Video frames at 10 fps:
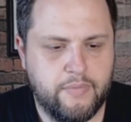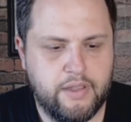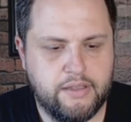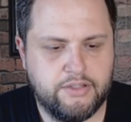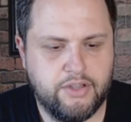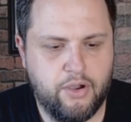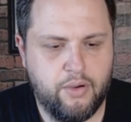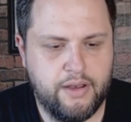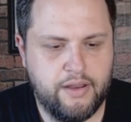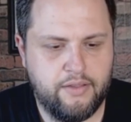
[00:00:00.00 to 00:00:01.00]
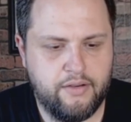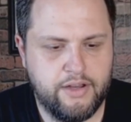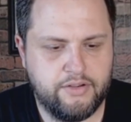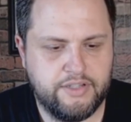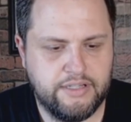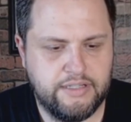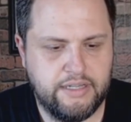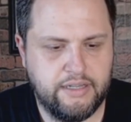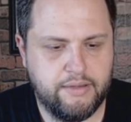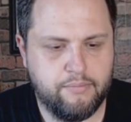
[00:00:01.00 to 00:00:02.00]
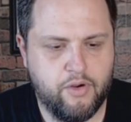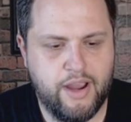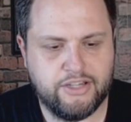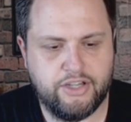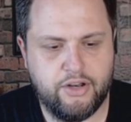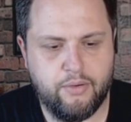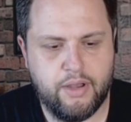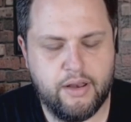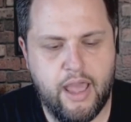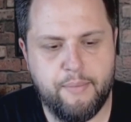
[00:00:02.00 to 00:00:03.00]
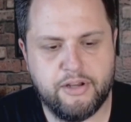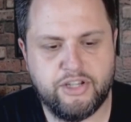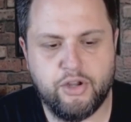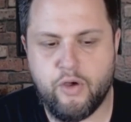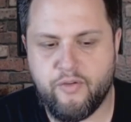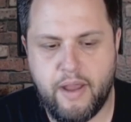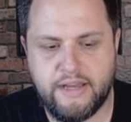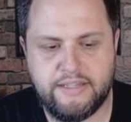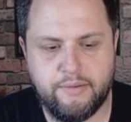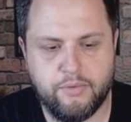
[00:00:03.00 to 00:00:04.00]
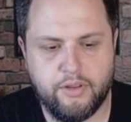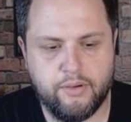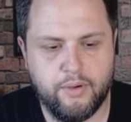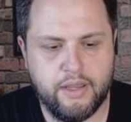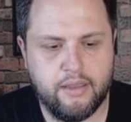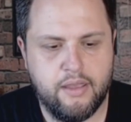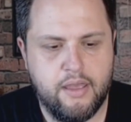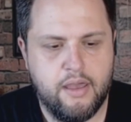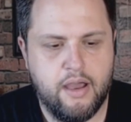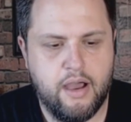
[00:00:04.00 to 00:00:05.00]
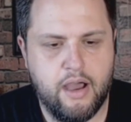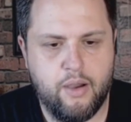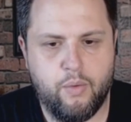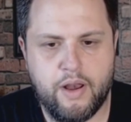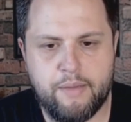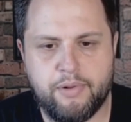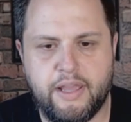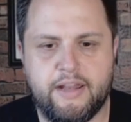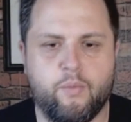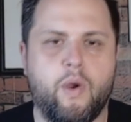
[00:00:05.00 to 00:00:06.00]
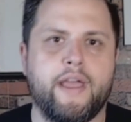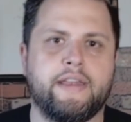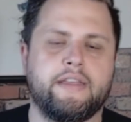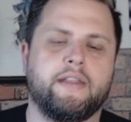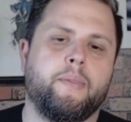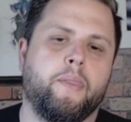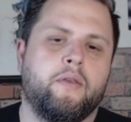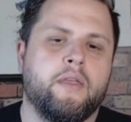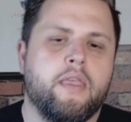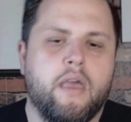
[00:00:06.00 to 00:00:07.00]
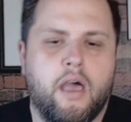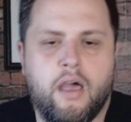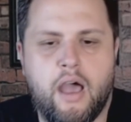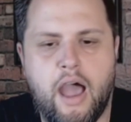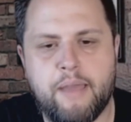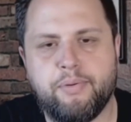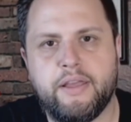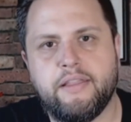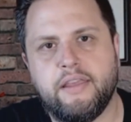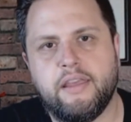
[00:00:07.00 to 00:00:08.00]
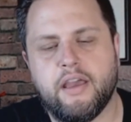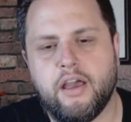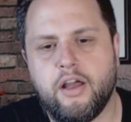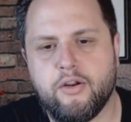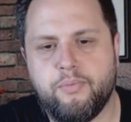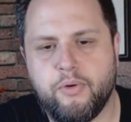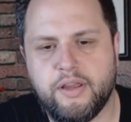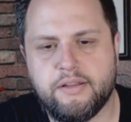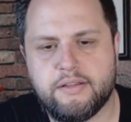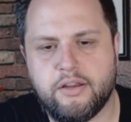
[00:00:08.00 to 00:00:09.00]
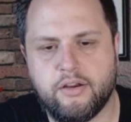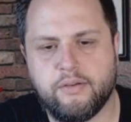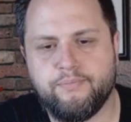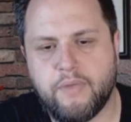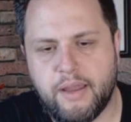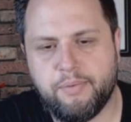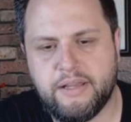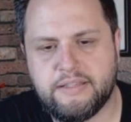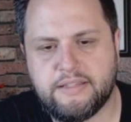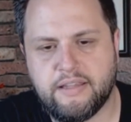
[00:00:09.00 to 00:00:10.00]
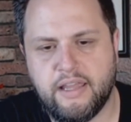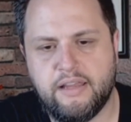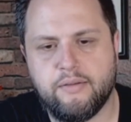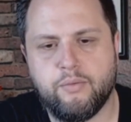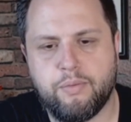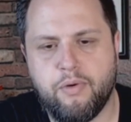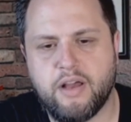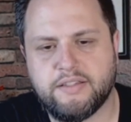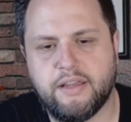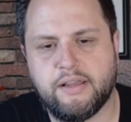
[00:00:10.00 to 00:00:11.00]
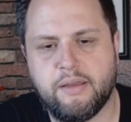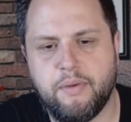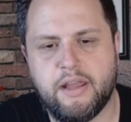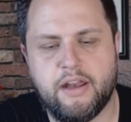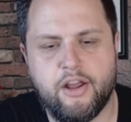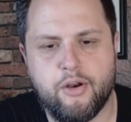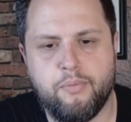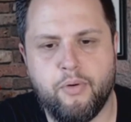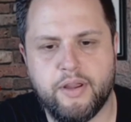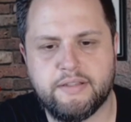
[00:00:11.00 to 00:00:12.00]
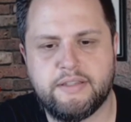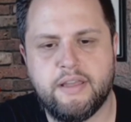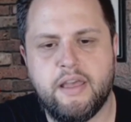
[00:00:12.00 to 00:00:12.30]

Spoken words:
So another interesting team, or actually, you know what? I'm just going to go over my team really quick. What I played and why I did it. I played the 100-point, or I played Slate with Proslate coming in at 100 points.